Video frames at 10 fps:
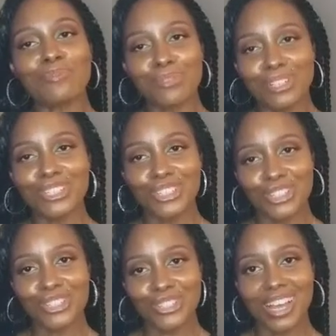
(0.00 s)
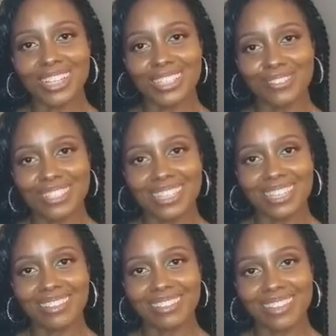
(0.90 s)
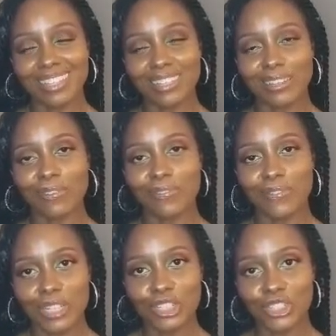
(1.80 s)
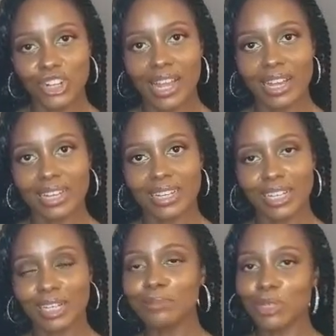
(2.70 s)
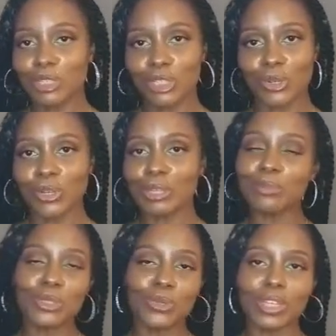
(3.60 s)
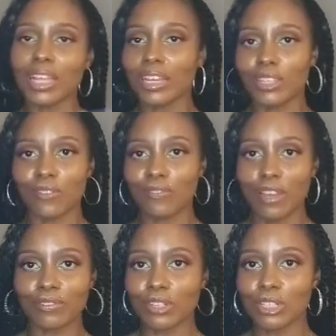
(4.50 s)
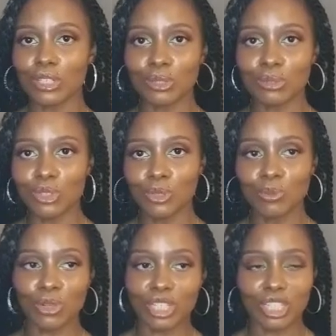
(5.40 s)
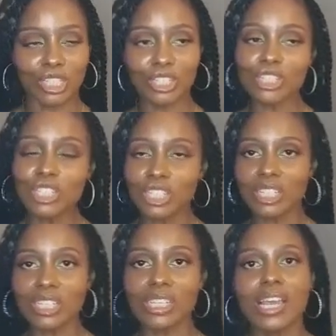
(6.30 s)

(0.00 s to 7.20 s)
pretty sure you guys have seen the Fit Track commercial in between like your favorite YouTuber, he or she,